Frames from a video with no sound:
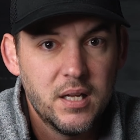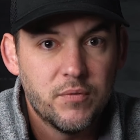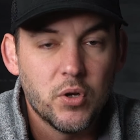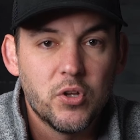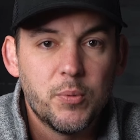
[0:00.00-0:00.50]

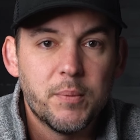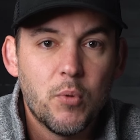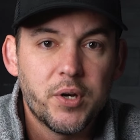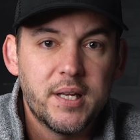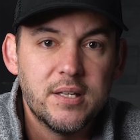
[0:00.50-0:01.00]
for a little bit
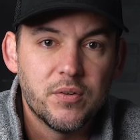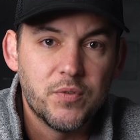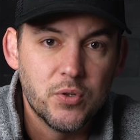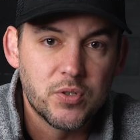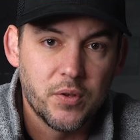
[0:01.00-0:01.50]
more ease of
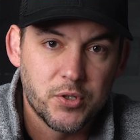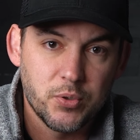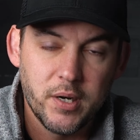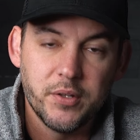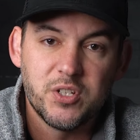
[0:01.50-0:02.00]
use on the
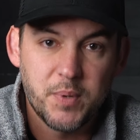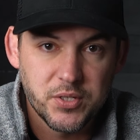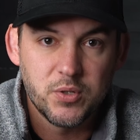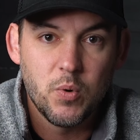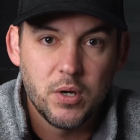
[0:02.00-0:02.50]
trail,
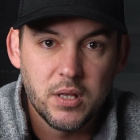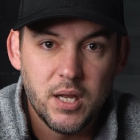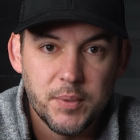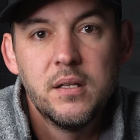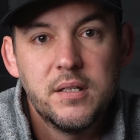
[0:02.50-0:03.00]
especially while
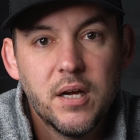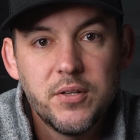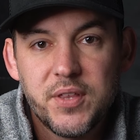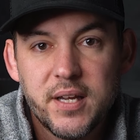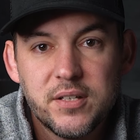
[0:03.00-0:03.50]
climbing. The
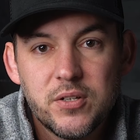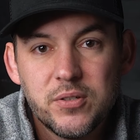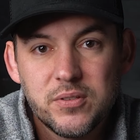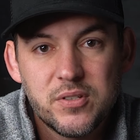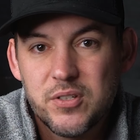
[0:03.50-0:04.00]
other thing is
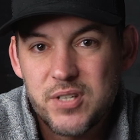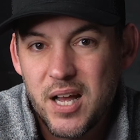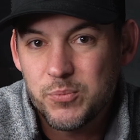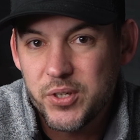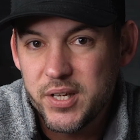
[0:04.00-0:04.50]
there, there's
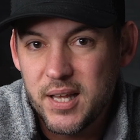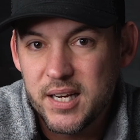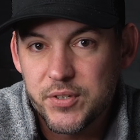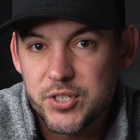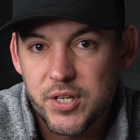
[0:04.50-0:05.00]
not really a
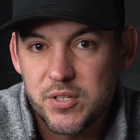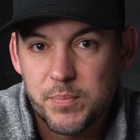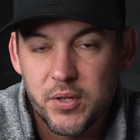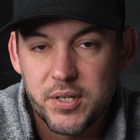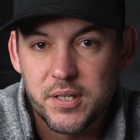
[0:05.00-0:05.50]
lot of
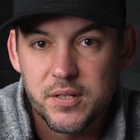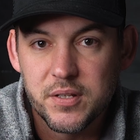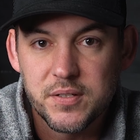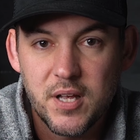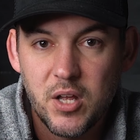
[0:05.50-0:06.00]
adjustability to
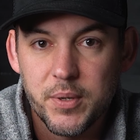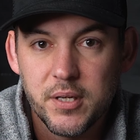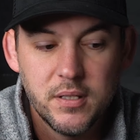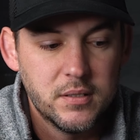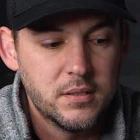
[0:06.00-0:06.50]
this helmet.
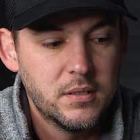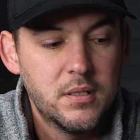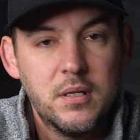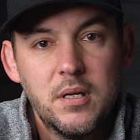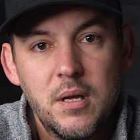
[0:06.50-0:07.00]

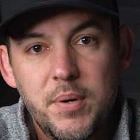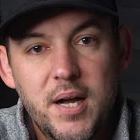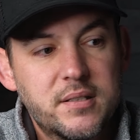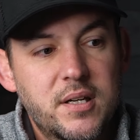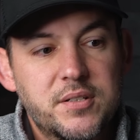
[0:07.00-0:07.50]
P
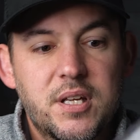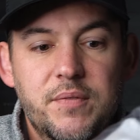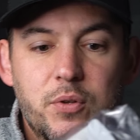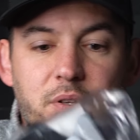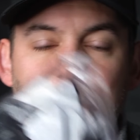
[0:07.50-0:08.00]
O C does
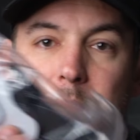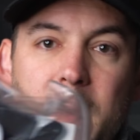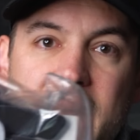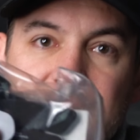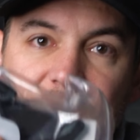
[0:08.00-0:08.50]
give you this
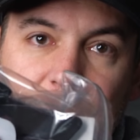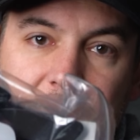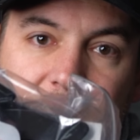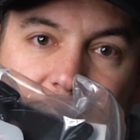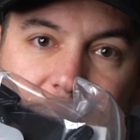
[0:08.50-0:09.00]
bag of
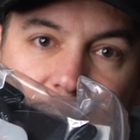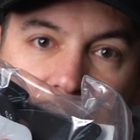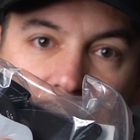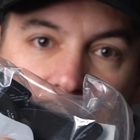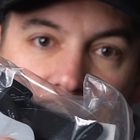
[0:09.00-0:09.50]
pads.
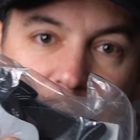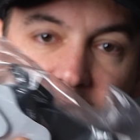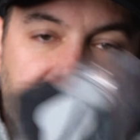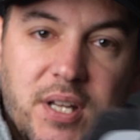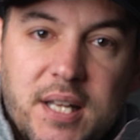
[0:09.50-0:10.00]
It's basically